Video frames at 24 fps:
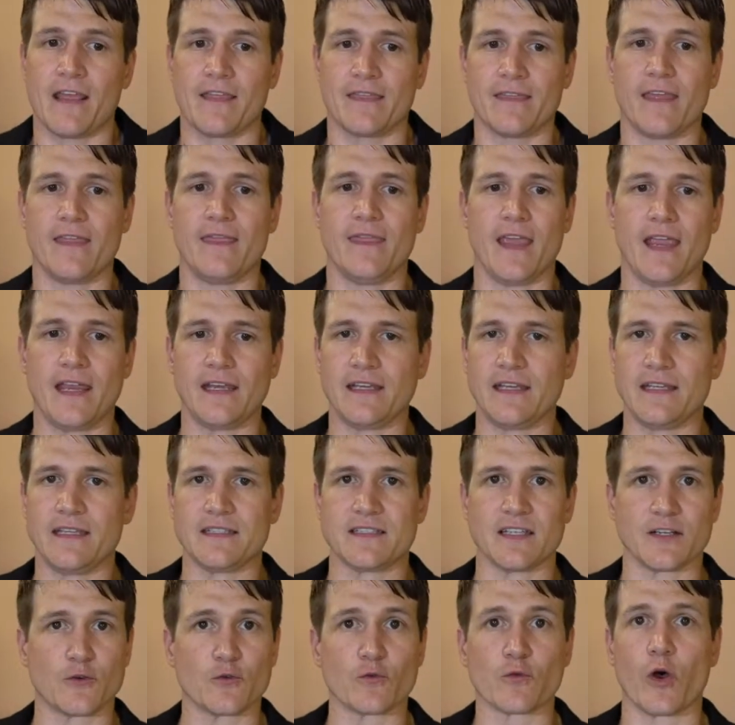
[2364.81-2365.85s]
then they need
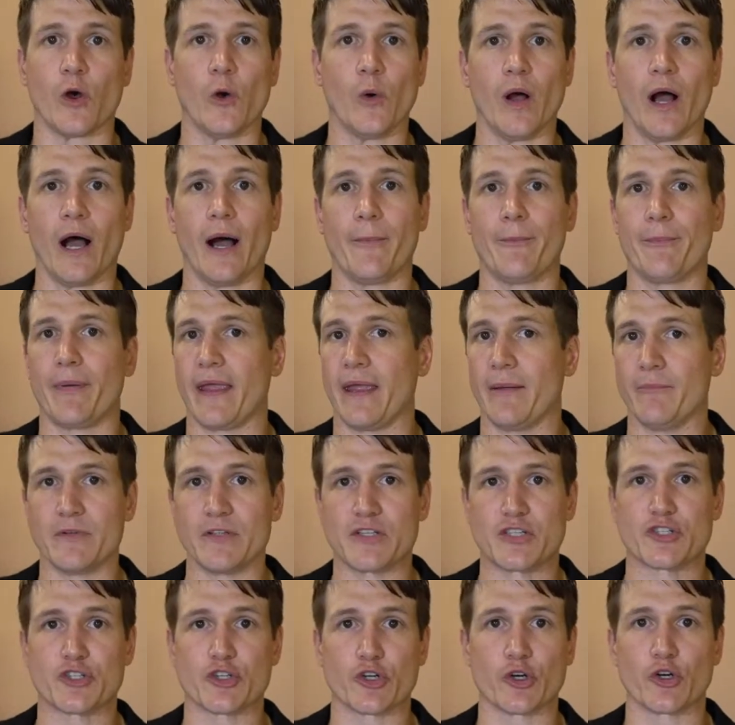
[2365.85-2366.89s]
to grow up and
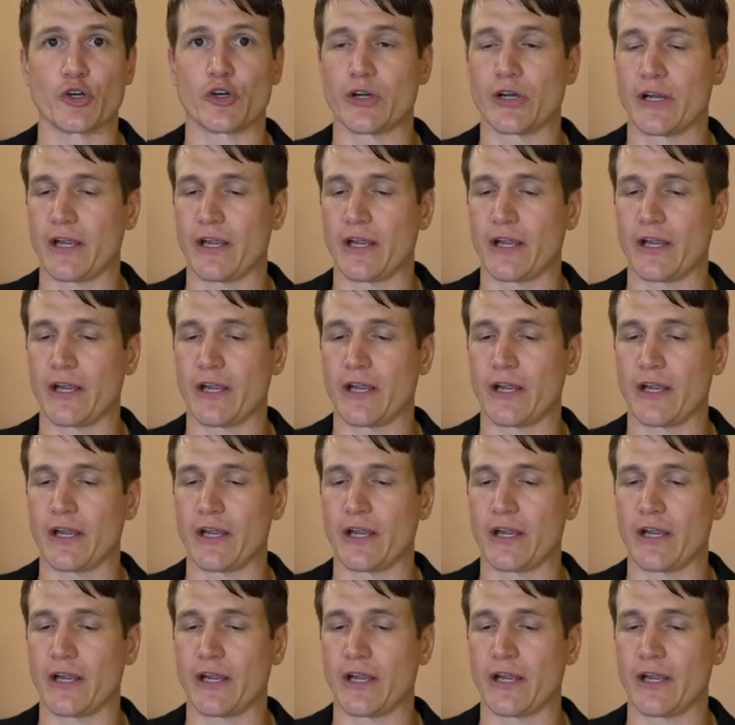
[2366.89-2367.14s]
mature